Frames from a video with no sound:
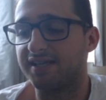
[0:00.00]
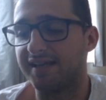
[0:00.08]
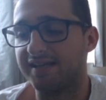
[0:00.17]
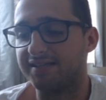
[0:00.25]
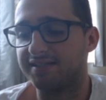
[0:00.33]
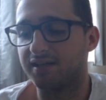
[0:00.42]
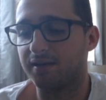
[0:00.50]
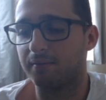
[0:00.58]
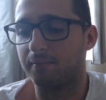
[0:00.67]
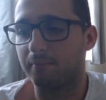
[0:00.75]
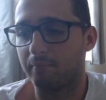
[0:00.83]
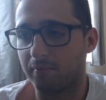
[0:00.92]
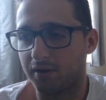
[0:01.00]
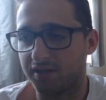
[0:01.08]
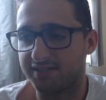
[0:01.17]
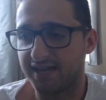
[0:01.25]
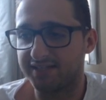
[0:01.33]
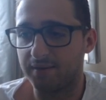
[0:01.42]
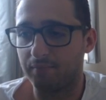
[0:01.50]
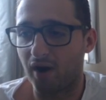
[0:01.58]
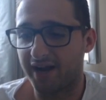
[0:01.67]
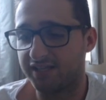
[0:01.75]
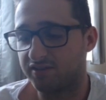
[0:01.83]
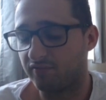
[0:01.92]
is contesting
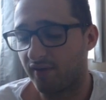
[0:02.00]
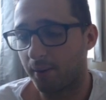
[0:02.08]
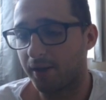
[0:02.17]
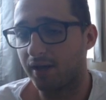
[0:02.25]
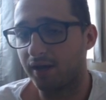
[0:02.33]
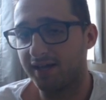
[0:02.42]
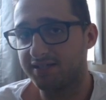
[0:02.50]
brackets very early.